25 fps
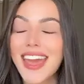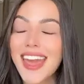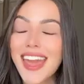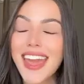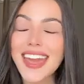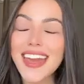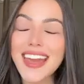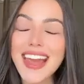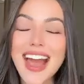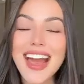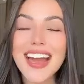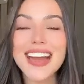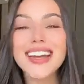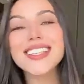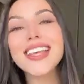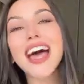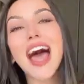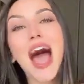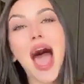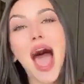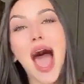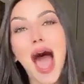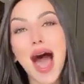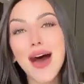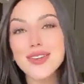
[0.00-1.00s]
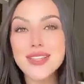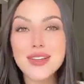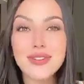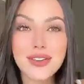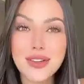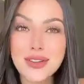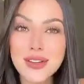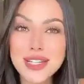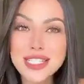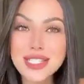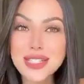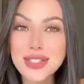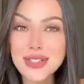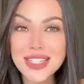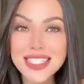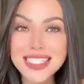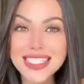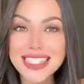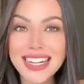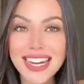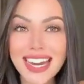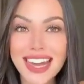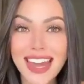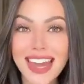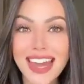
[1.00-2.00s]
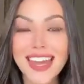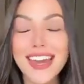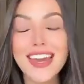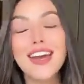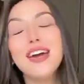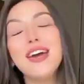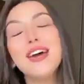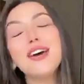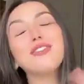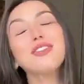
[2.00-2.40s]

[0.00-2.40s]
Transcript: Hey guys, how's everyone doing today?